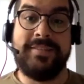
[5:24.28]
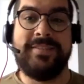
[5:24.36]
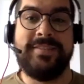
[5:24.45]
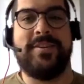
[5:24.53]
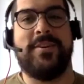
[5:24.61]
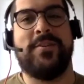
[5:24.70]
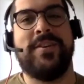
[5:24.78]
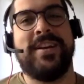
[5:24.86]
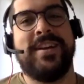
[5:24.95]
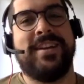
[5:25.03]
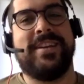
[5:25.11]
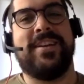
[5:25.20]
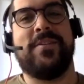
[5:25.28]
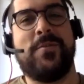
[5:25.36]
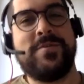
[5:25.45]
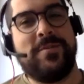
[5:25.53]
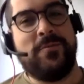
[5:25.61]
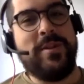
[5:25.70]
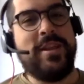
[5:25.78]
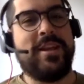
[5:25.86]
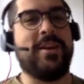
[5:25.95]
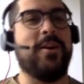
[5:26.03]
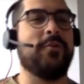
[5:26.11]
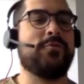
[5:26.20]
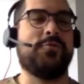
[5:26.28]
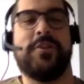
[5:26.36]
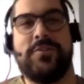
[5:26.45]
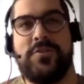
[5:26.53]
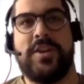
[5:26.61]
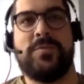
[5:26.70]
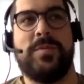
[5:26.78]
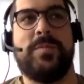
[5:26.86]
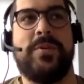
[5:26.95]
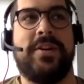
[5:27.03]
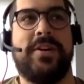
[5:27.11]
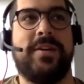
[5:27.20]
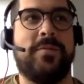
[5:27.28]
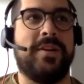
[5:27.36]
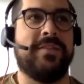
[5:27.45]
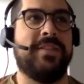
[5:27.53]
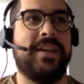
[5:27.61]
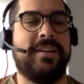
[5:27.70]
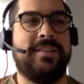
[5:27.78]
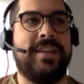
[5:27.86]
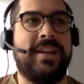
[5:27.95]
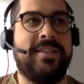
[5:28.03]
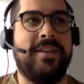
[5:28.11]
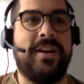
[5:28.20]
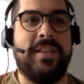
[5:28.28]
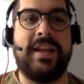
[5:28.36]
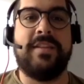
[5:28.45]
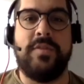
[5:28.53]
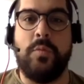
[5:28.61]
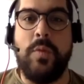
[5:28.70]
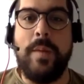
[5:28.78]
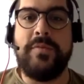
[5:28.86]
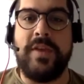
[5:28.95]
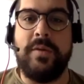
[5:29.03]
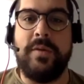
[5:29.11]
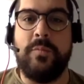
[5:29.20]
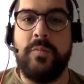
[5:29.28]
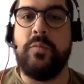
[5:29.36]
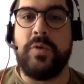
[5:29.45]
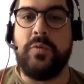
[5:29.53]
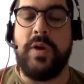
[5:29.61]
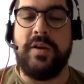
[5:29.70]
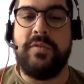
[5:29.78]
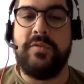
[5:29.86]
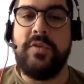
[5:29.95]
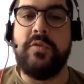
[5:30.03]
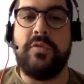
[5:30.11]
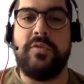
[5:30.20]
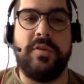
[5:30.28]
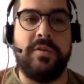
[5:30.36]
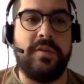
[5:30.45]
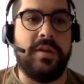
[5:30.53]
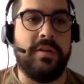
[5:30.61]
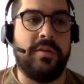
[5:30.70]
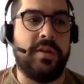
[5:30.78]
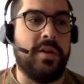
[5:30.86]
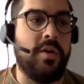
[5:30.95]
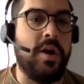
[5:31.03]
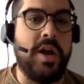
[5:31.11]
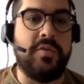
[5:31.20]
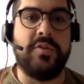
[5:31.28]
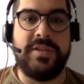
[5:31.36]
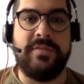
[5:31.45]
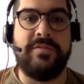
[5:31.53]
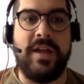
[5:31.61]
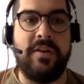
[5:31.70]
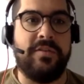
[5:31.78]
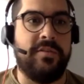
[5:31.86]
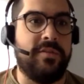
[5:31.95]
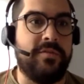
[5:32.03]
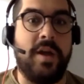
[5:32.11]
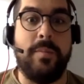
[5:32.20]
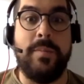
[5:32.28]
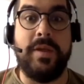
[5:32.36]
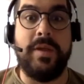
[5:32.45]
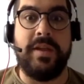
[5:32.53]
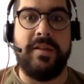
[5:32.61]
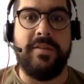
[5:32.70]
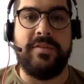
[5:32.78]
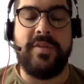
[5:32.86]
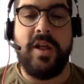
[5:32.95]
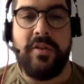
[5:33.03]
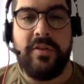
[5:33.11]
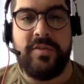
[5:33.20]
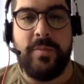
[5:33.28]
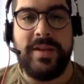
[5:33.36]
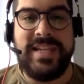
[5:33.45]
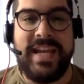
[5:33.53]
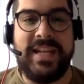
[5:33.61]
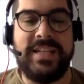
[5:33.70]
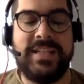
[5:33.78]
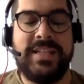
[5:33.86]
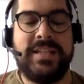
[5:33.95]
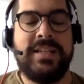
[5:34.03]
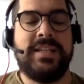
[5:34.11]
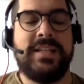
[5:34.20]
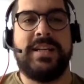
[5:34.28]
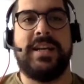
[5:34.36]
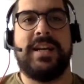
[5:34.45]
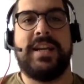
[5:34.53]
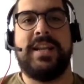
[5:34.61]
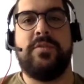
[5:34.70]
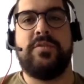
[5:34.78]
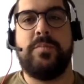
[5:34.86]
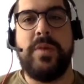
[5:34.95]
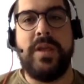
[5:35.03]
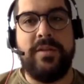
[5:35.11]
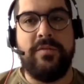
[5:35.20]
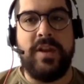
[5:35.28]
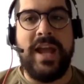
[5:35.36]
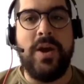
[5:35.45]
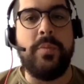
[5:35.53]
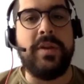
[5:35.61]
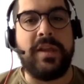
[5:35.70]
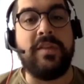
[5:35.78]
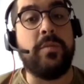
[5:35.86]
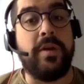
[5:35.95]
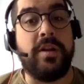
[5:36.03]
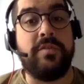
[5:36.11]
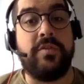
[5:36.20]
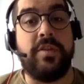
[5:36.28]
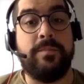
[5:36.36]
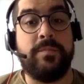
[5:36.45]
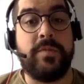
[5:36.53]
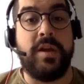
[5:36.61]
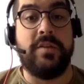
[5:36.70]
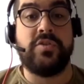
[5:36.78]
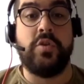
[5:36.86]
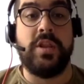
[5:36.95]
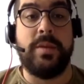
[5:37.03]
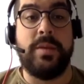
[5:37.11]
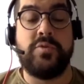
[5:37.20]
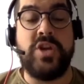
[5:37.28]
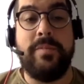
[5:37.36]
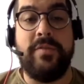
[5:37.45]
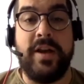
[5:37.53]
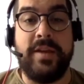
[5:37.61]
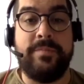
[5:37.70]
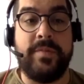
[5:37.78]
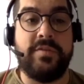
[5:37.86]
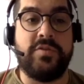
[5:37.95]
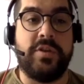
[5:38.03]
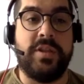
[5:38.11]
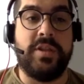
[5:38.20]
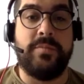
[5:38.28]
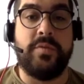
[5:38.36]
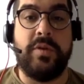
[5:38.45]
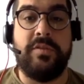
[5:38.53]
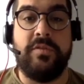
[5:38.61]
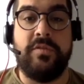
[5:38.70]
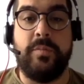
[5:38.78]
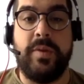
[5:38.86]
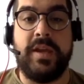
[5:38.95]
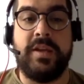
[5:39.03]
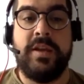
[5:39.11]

So there was a really cultural adjustment period where they thought like the website required suits and hundreds of thousands, if not millions of dollars to maintain. And it was a bit of an eye-opening experience for them, kind of showing them Shopify and showing them the reasons being. And